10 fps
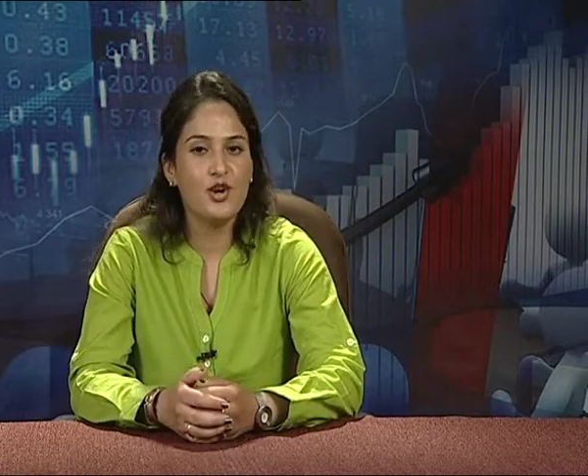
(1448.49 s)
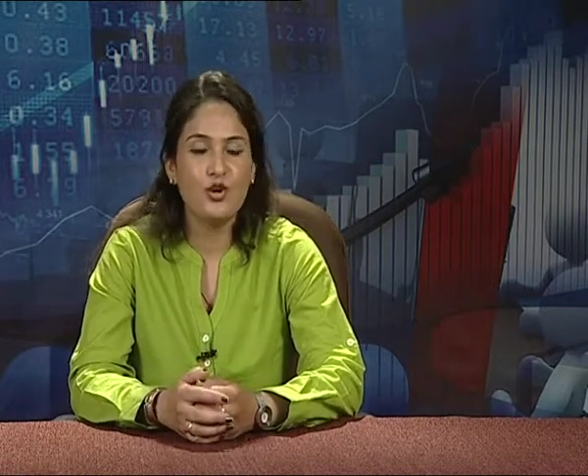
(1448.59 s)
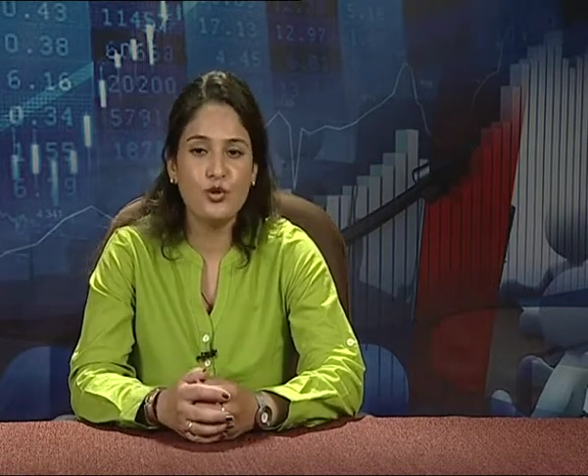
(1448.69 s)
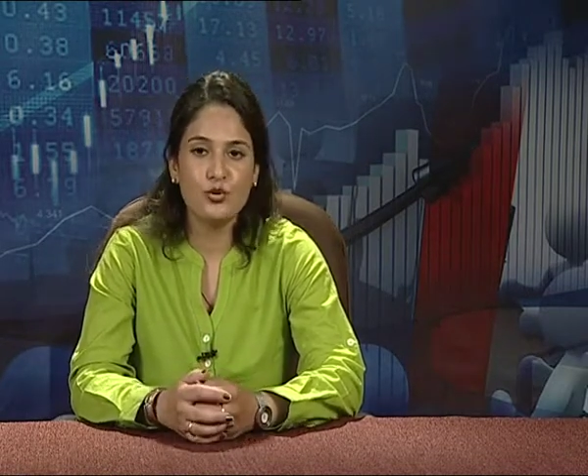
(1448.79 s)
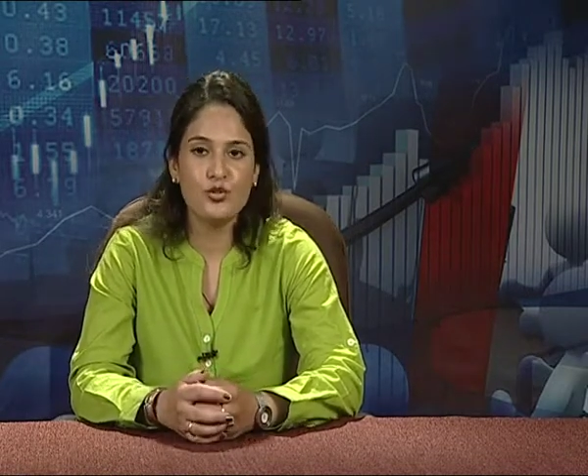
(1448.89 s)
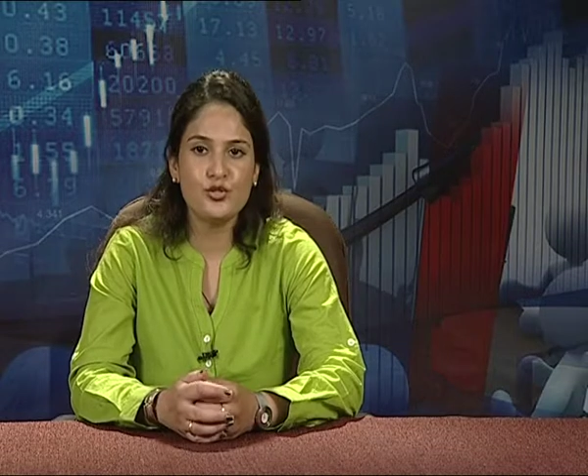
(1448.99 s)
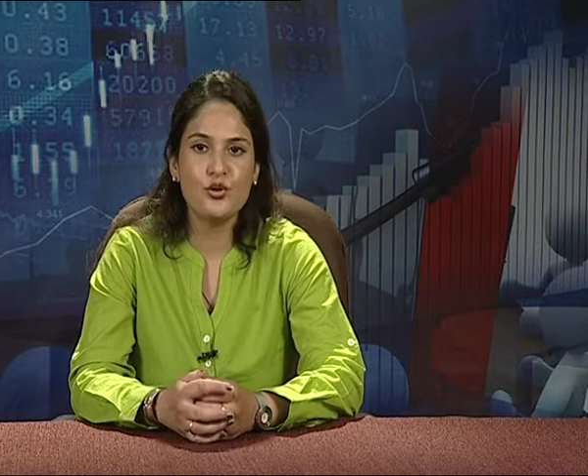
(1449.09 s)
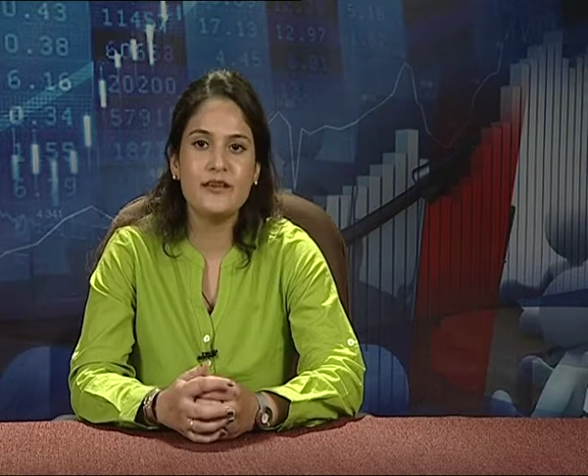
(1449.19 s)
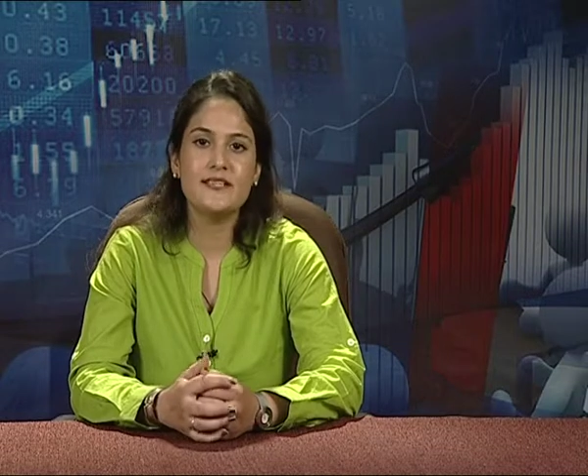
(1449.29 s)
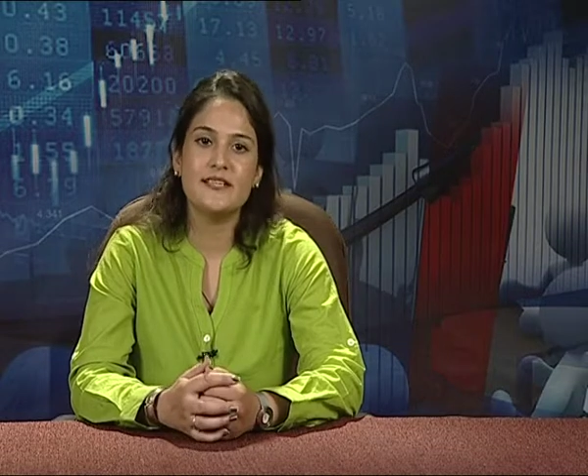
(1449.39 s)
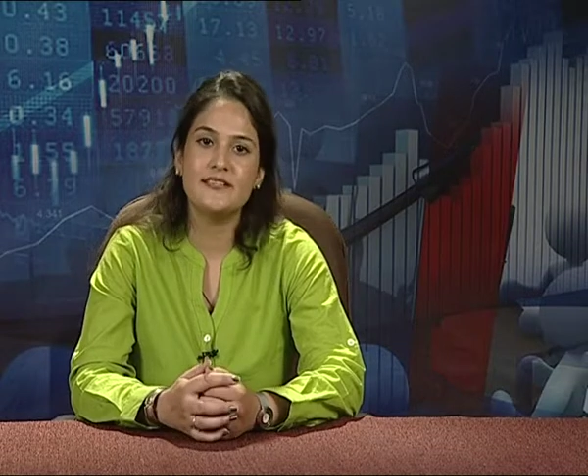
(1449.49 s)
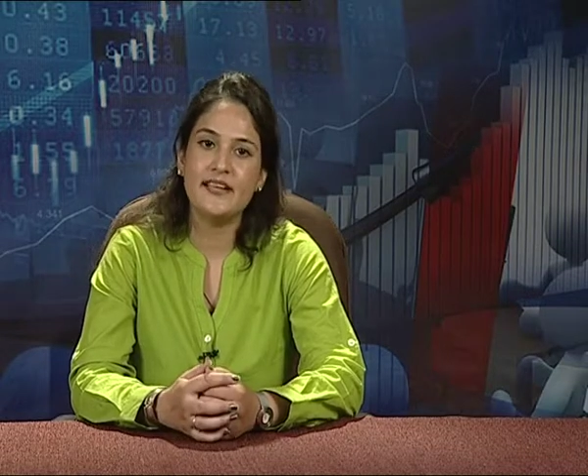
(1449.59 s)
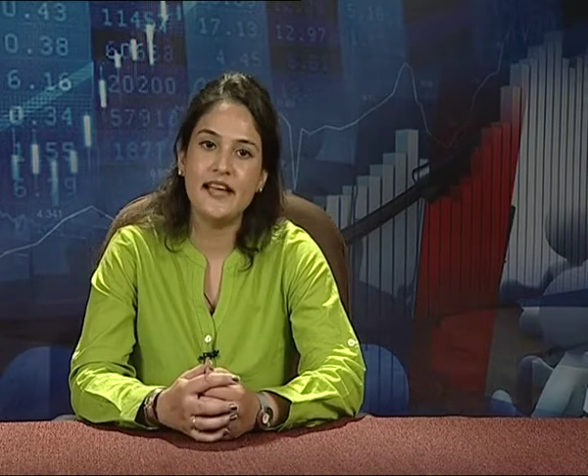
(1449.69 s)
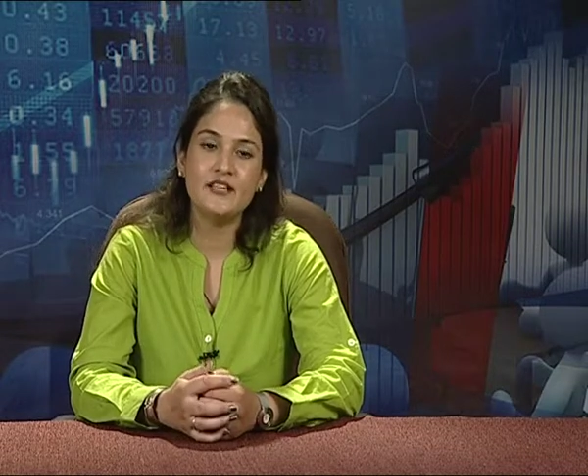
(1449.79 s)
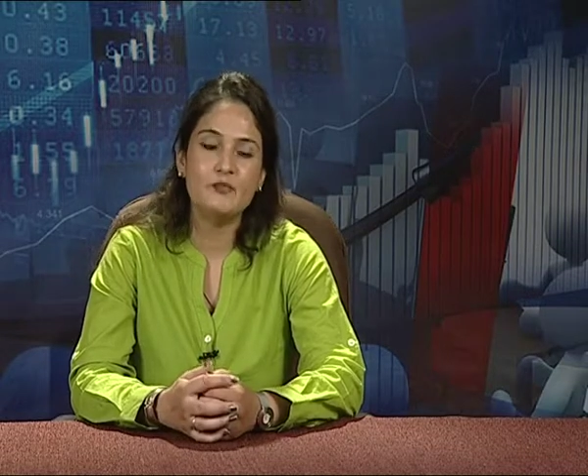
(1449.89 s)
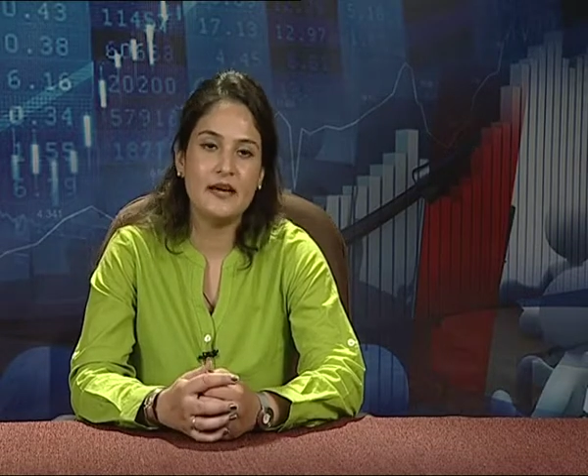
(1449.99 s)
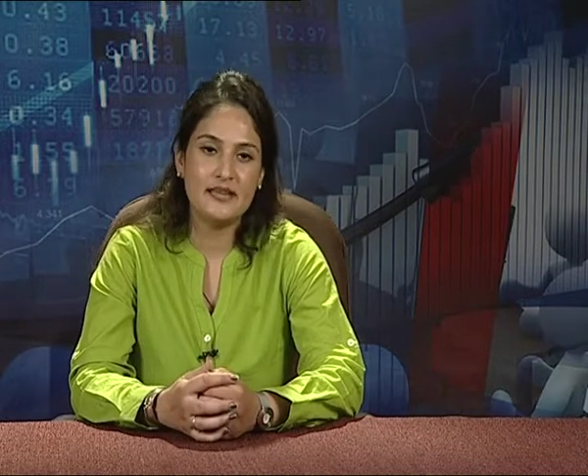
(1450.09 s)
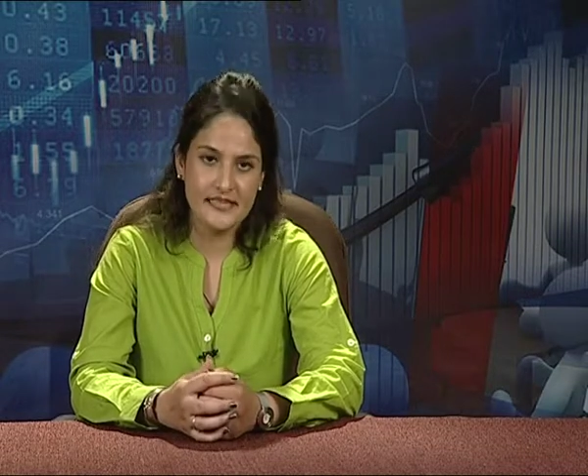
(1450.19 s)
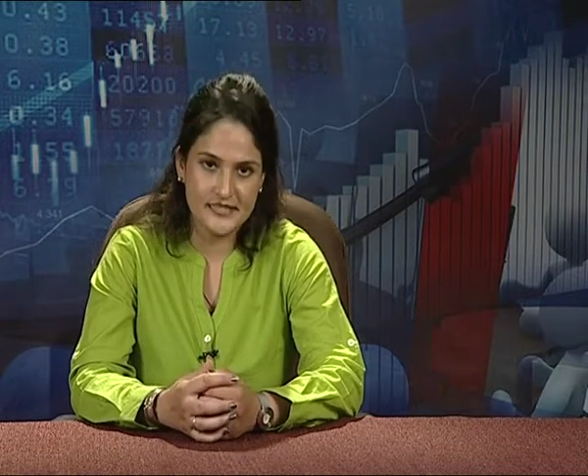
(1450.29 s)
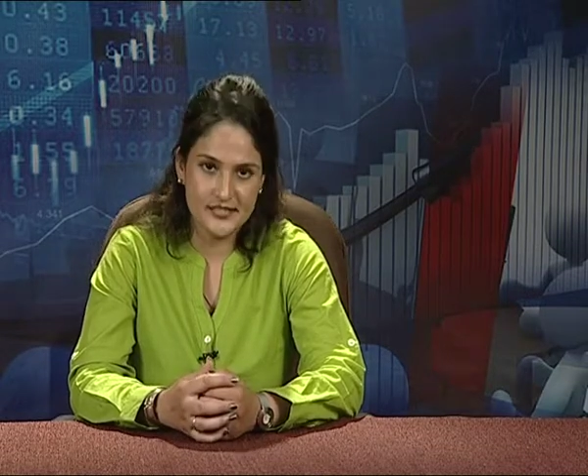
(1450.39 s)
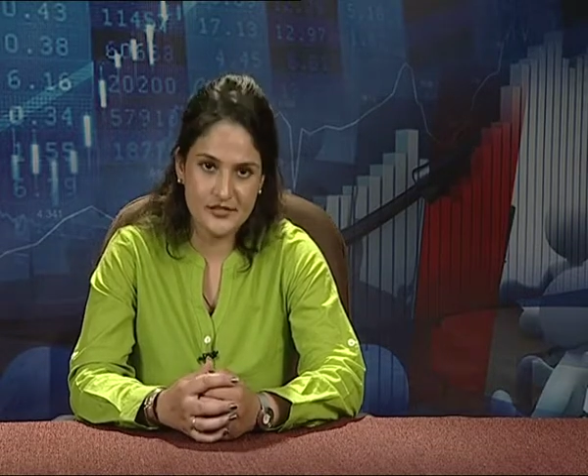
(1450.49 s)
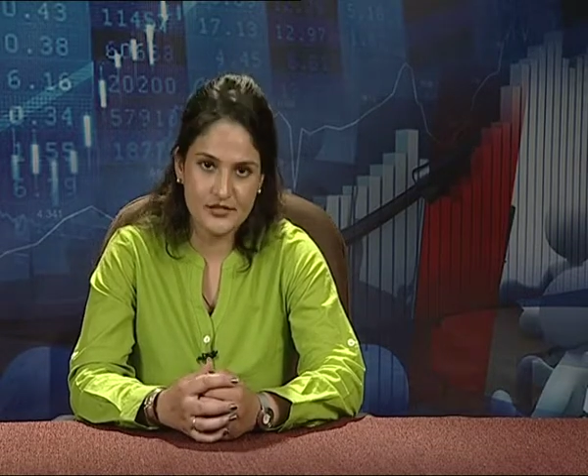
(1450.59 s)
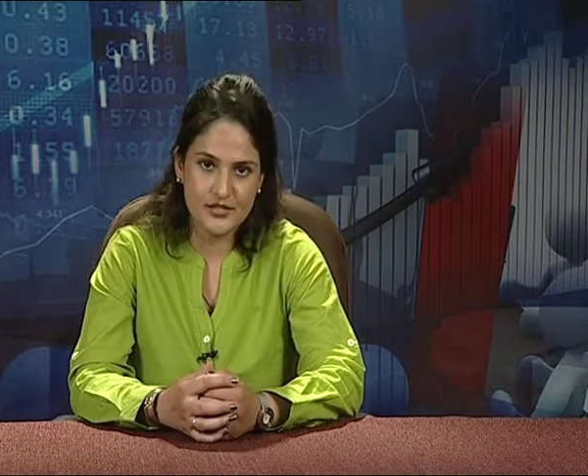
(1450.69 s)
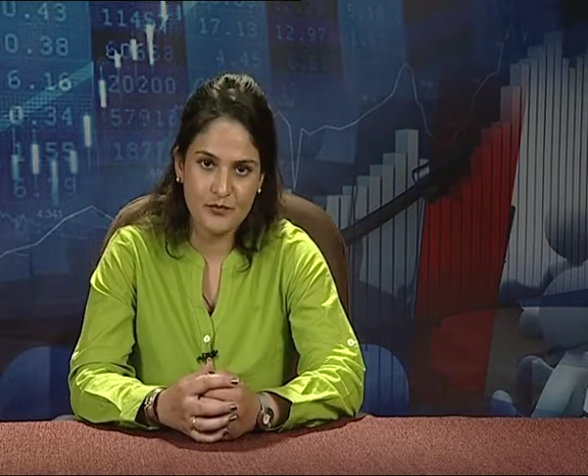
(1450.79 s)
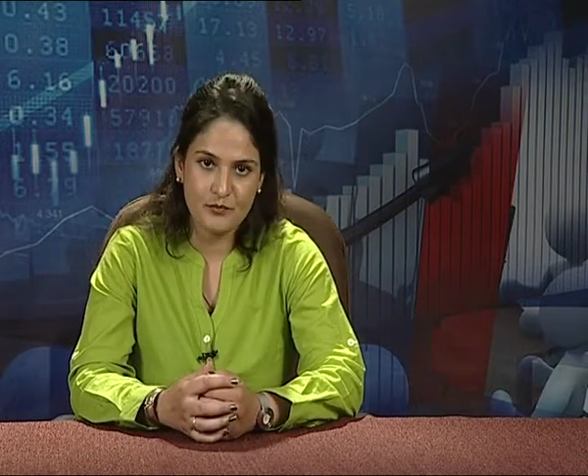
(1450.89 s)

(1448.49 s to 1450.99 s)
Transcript: Crusoe is attacked by natives,